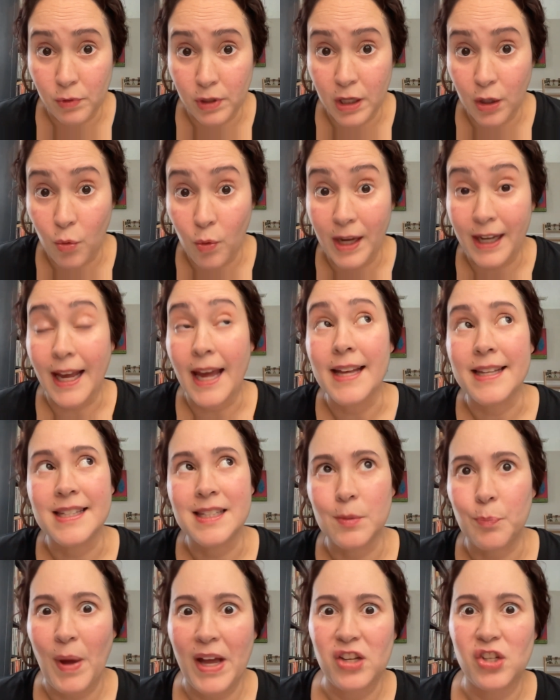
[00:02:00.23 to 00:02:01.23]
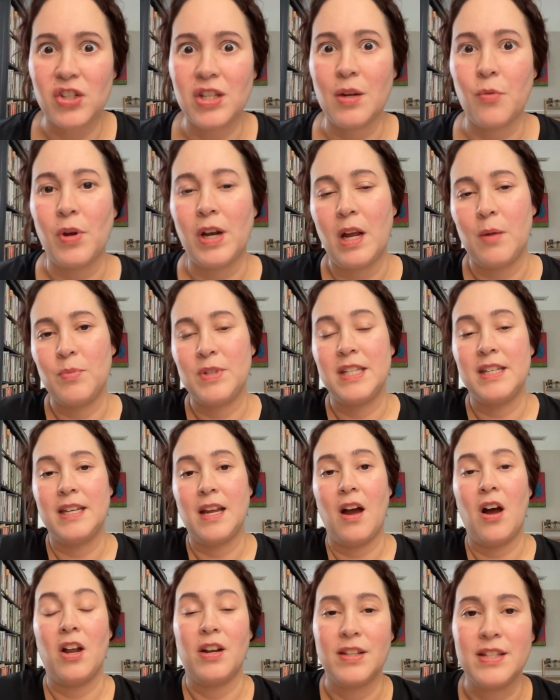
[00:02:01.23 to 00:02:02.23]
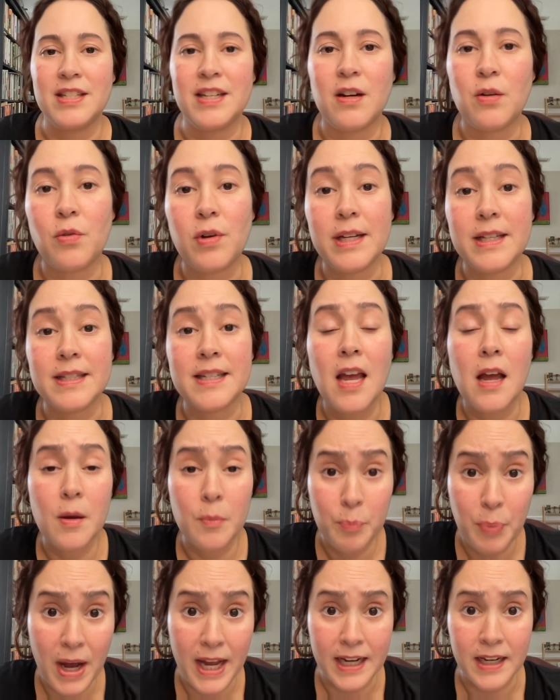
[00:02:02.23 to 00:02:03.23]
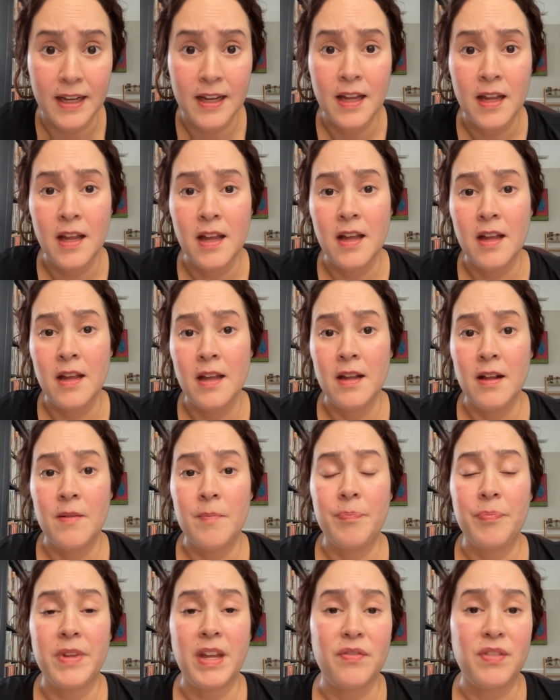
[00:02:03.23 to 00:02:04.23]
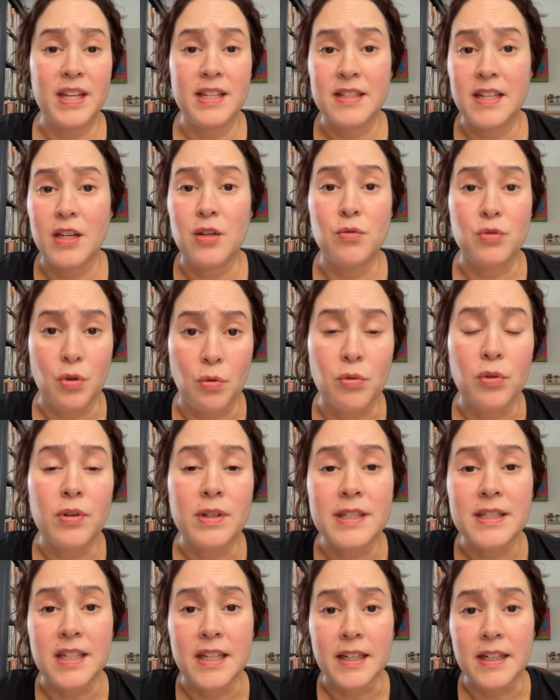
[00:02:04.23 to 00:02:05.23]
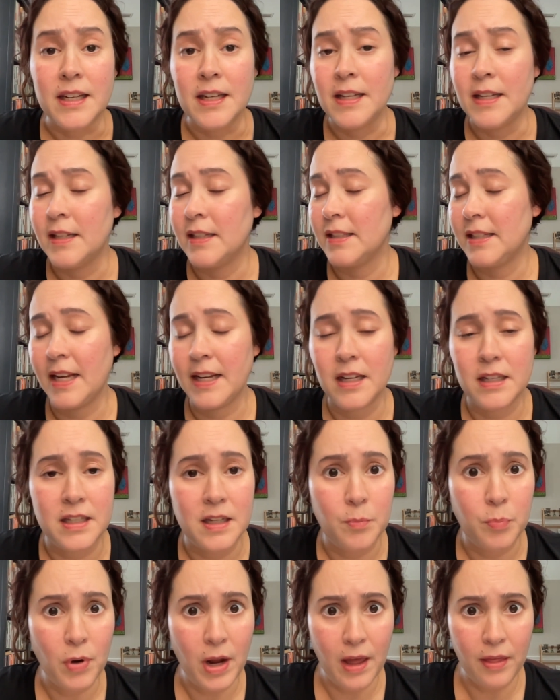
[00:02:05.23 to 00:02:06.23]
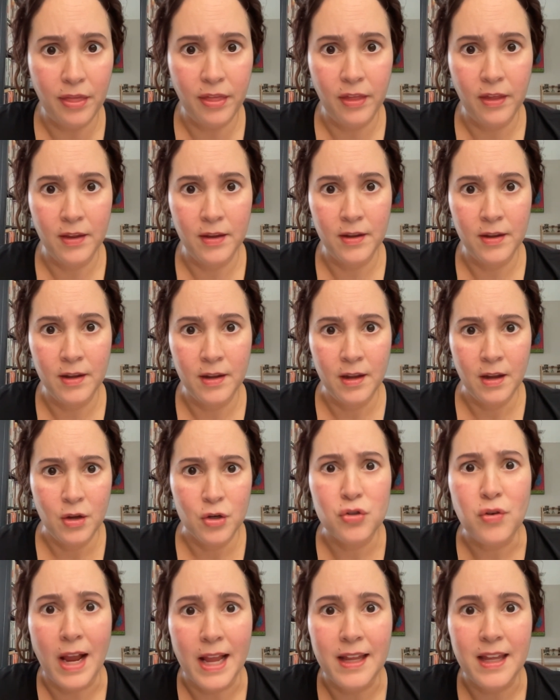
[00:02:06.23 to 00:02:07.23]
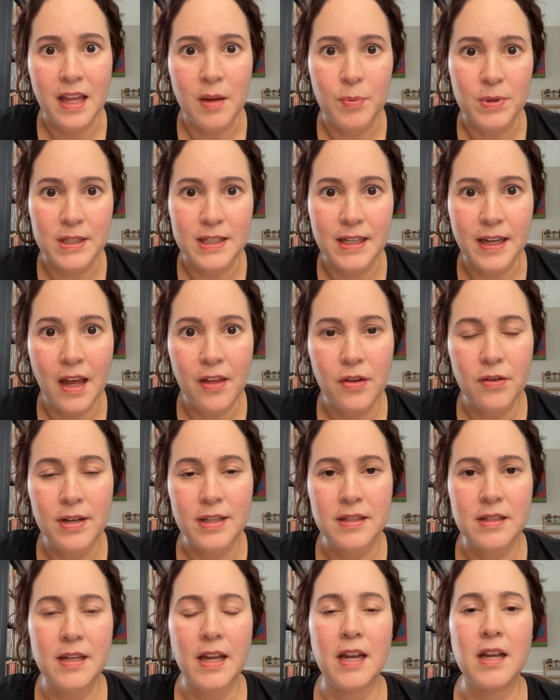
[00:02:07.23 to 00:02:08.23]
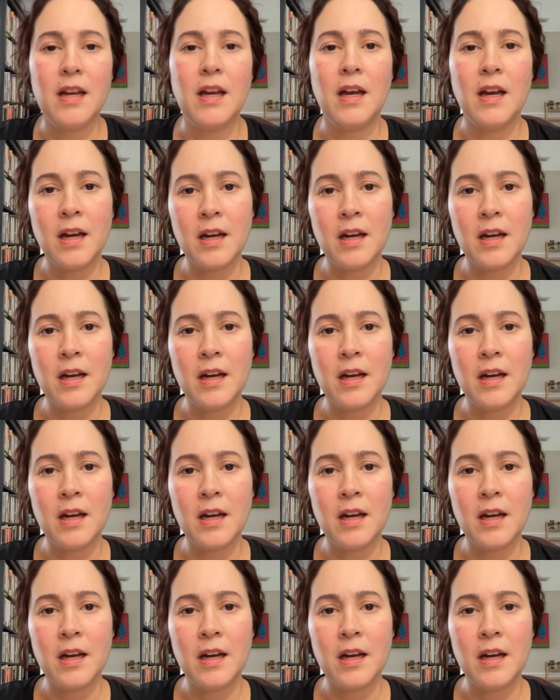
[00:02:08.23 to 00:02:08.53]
really quick, especially when I'm on steroids. But if they say you don't look sick, take a deep breath, try and keep it together and say,